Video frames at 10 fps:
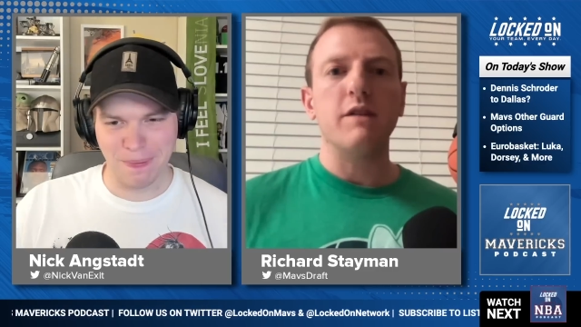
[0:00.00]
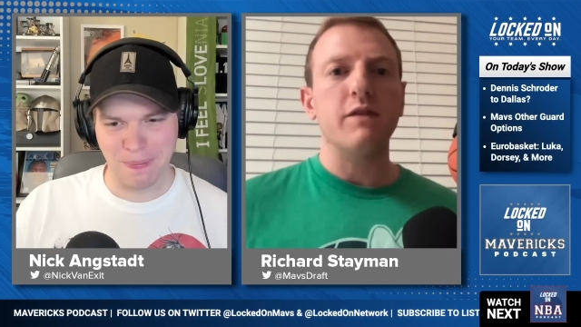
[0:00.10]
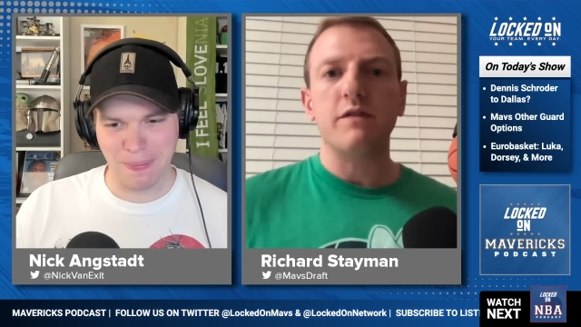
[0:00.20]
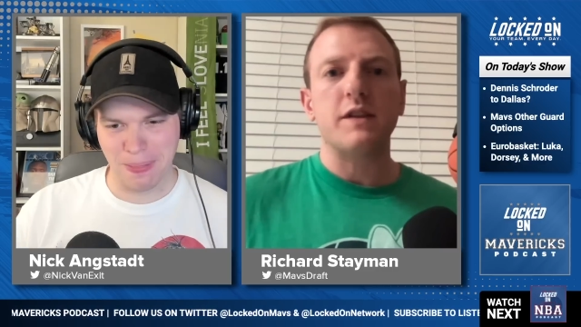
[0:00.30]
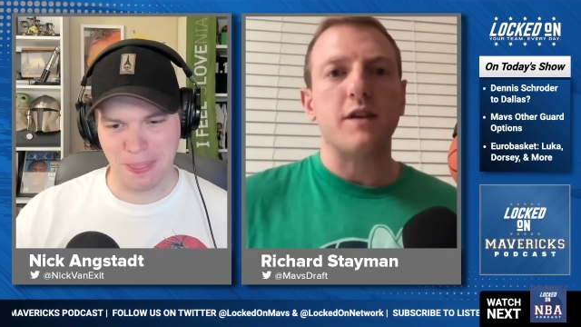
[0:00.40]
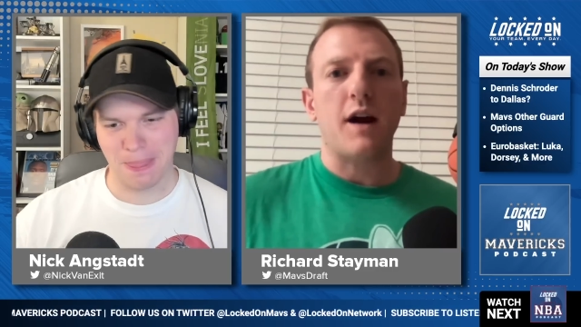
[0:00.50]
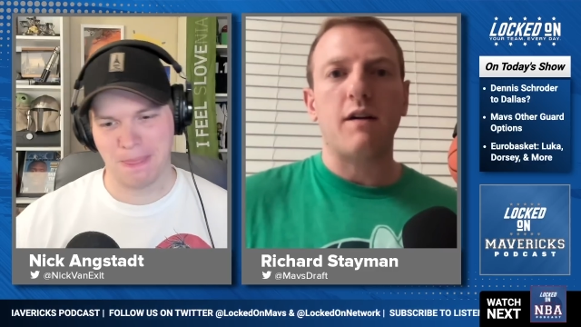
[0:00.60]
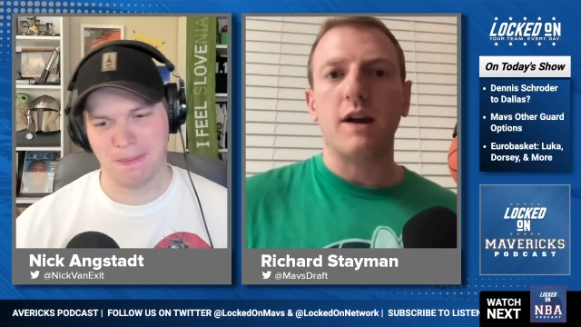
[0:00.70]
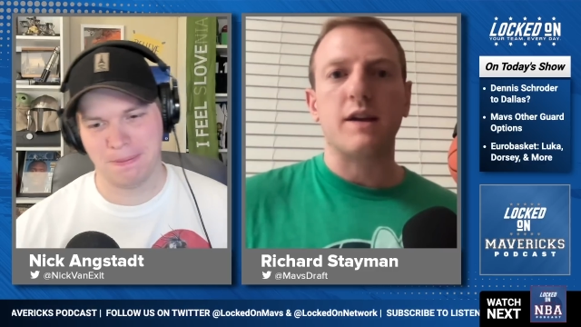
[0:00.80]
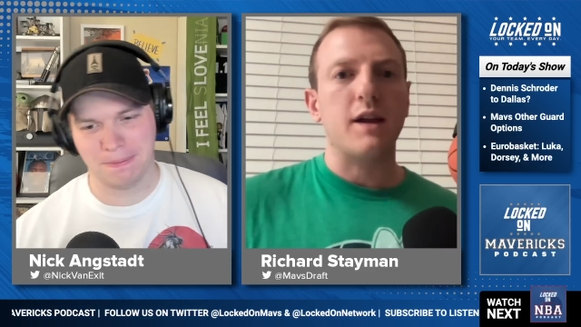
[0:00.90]
Speaker 1: even if it's
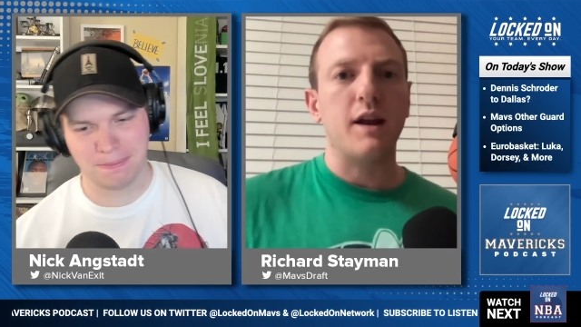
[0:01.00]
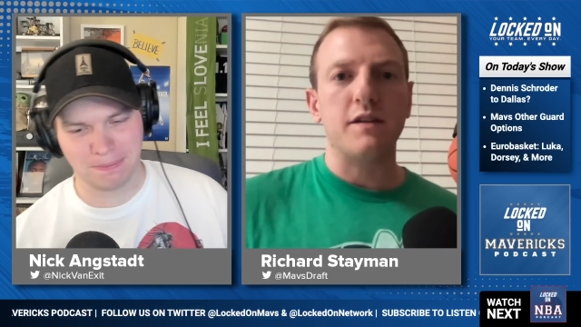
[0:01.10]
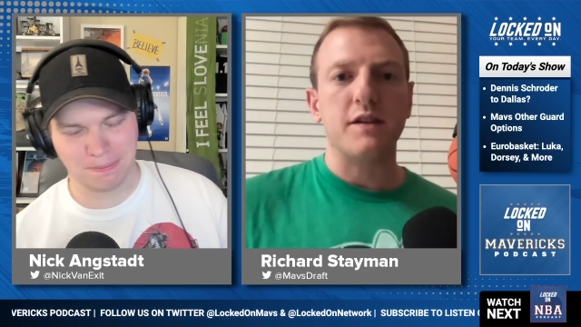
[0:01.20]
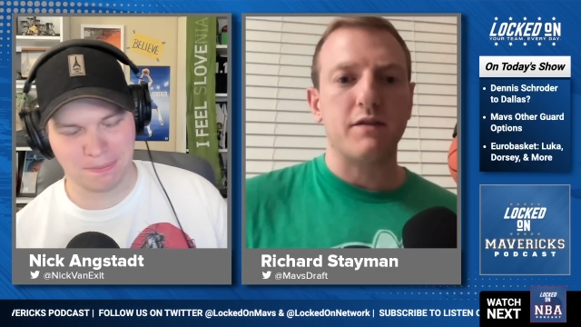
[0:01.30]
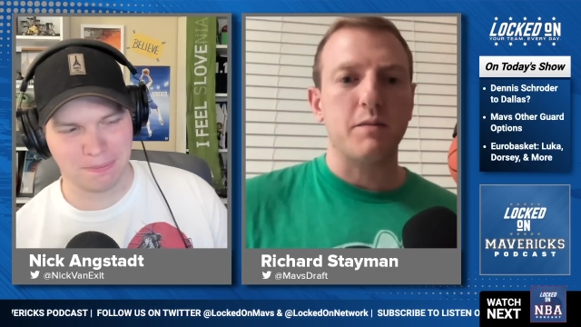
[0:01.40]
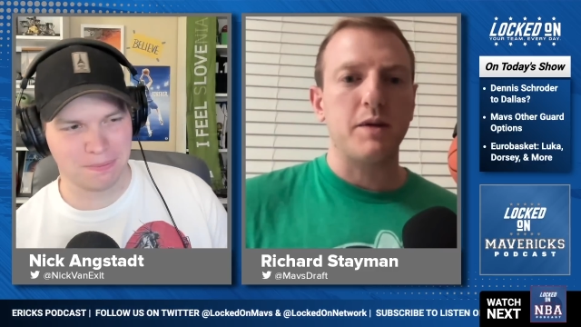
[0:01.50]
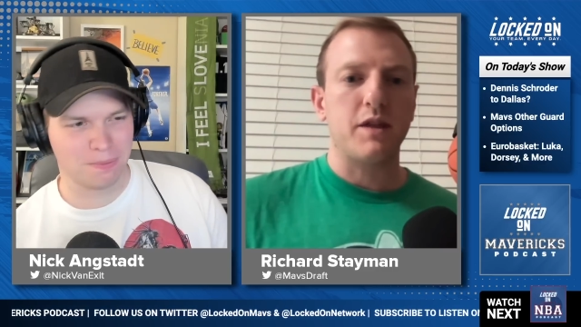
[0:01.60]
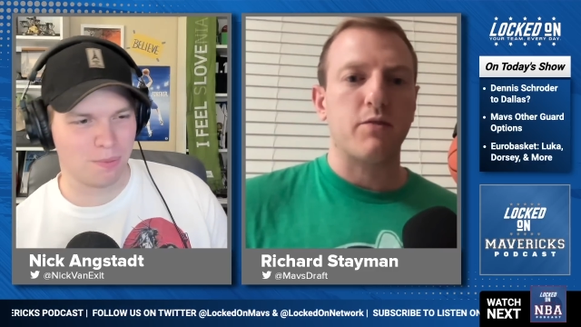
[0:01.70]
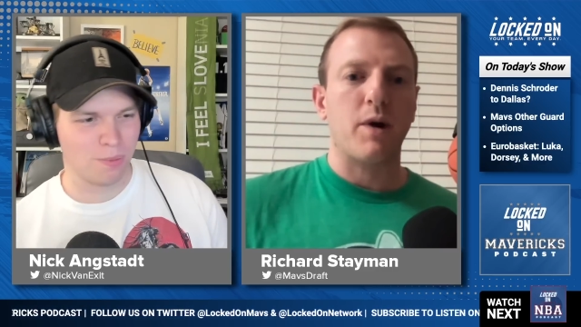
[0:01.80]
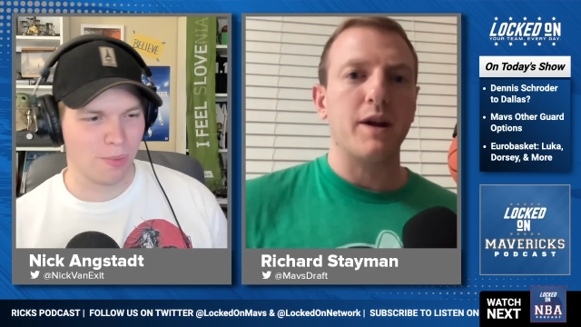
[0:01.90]
not like he doesn't have to
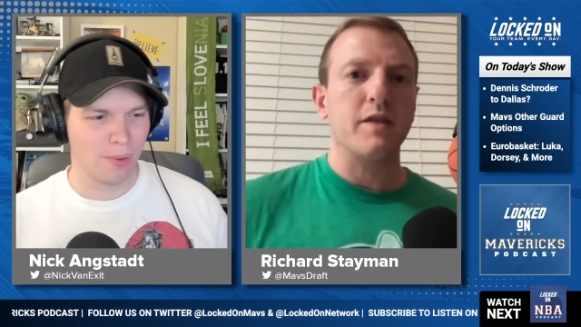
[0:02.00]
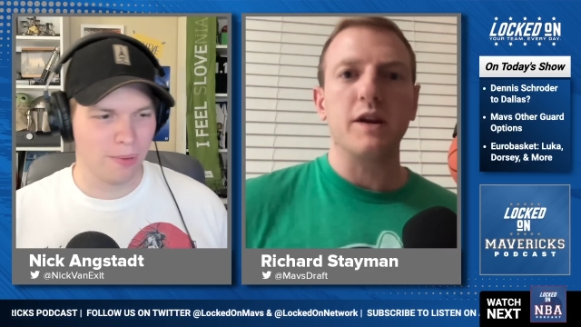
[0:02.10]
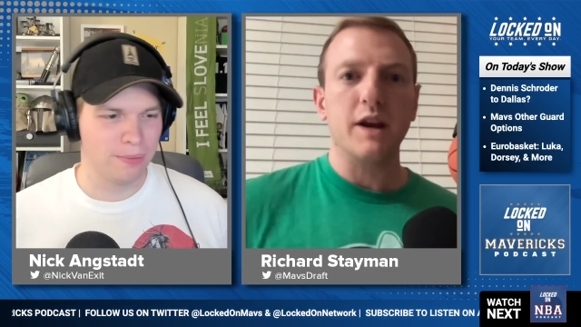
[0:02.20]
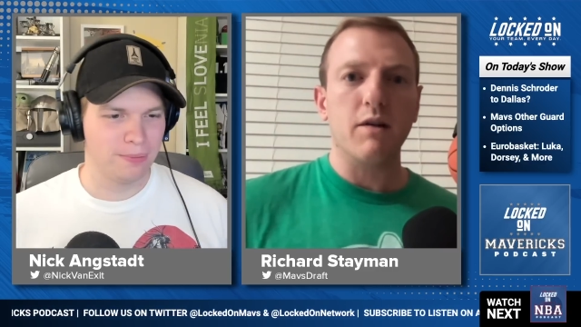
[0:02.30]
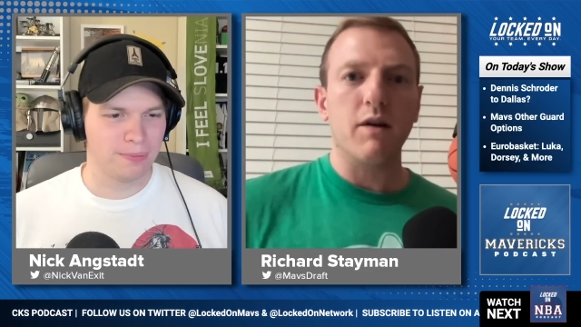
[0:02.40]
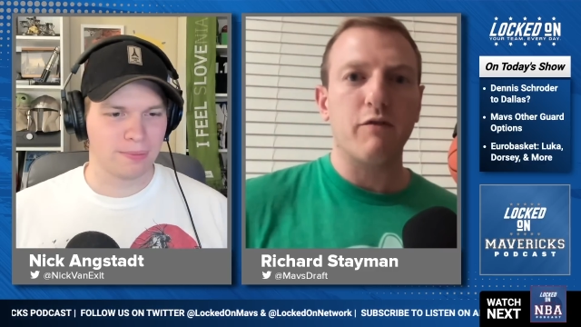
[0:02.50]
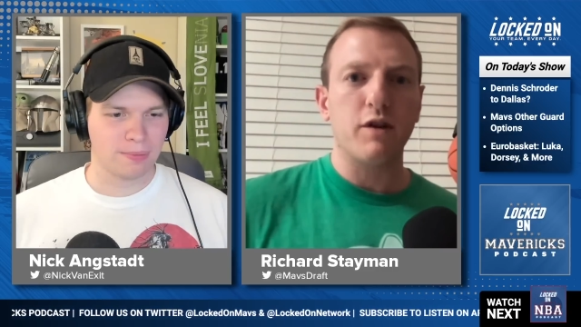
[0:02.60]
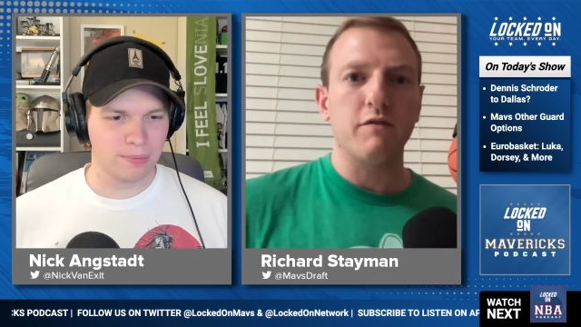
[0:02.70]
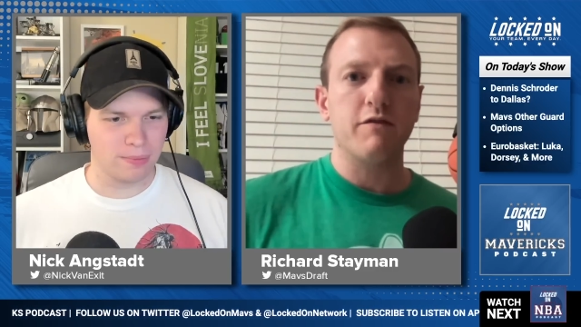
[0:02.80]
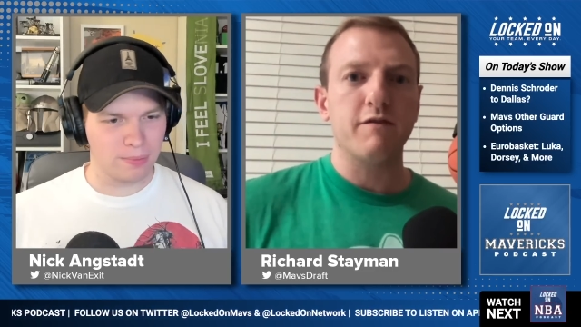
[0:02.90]
be threading the needle
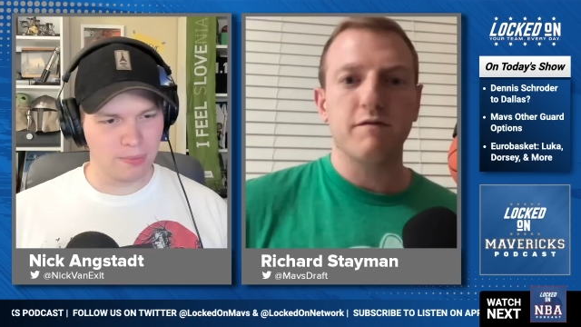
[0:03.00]
every